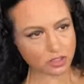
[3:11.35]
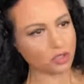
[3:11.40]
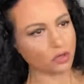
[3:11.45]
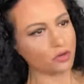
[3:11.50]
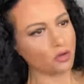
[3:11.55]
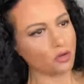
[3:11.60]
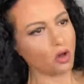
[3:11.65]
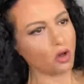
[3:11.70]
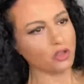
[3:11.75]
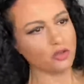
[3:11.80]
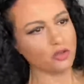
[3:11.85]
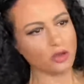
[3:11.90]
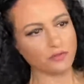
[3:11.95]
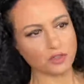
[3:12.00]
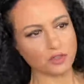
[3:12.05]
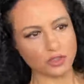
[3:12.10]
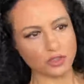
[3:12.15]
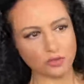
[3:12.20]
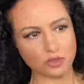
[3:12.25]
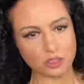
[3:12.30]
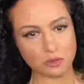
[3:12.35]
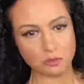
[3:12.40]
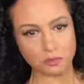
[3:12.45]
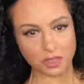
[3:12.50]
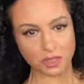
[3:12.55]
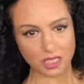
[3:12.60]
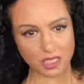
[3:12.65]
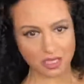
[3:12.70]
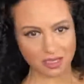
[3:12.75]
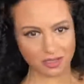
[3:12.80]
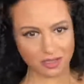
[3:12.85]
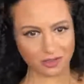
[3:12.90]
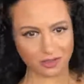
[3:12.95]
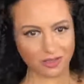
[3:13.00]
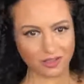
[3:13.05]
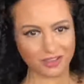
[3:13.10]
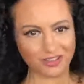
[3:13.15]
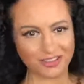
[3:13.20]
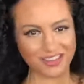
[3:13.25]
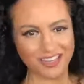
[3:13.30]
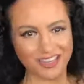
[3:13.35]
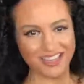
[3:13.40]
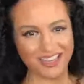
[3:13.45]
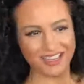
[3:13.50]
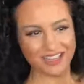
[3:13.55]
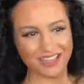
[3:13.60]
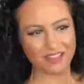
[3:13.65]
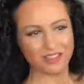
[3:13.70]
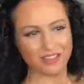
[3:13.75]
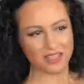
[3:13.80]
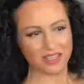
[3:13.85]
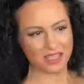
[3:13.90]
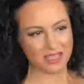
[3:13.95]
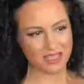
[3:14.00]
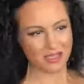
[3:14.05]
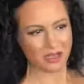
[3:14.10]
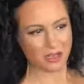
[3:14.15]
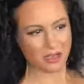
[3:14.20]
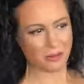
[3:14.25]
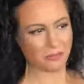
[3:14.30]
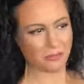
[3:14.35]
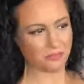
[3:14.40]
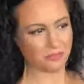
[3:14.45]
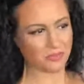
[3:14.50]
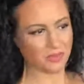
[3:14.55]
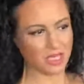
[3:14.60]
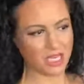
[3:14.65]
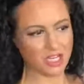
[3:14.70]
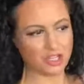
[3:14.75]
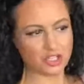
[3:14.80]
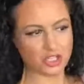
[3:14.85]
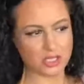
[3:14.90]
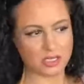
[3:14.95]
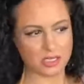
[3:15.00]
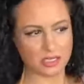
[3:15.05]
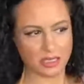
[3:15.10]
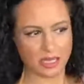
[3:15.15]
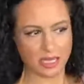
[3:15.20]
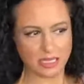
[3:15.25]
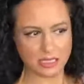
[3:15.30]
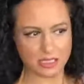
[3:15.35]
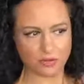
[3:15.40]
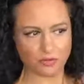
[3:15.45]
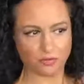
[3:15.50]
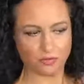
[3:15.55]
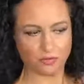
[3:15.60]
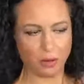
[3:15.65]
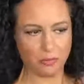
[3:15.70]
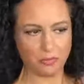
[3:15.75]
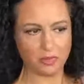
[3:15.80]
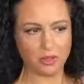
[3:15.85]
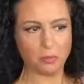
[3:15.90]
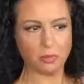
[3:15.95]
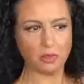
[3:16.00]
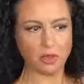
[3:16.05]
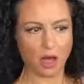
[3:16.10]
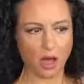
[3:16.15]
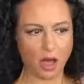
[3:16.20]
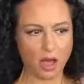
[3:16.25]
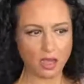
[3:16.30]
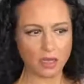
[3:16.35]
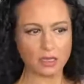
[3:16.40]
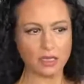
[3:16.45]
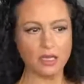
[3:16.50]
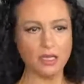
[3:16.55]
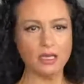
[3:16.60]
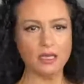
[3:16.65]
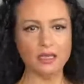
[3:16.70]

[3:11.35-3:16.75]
So all you have to do is peel each slice from the block.